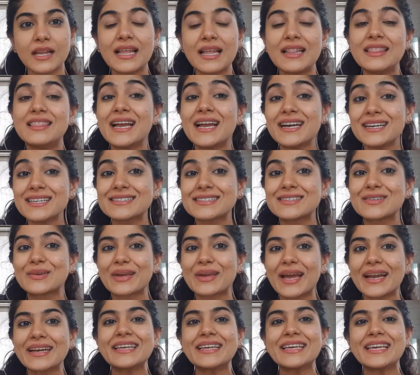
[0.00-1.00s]
Let us
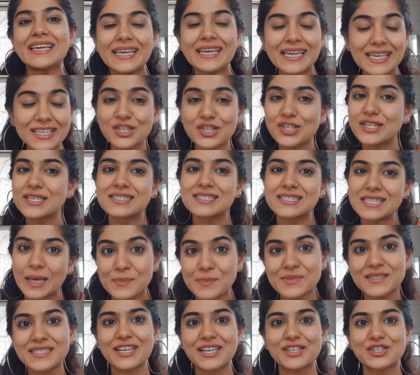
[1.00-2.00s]
look at each
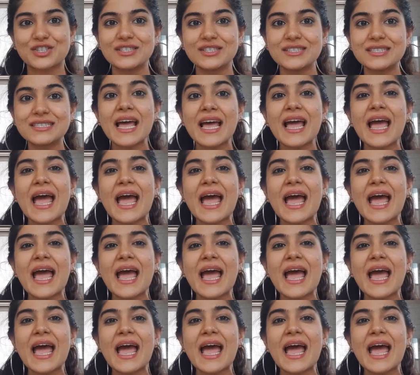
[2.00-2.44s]
subsections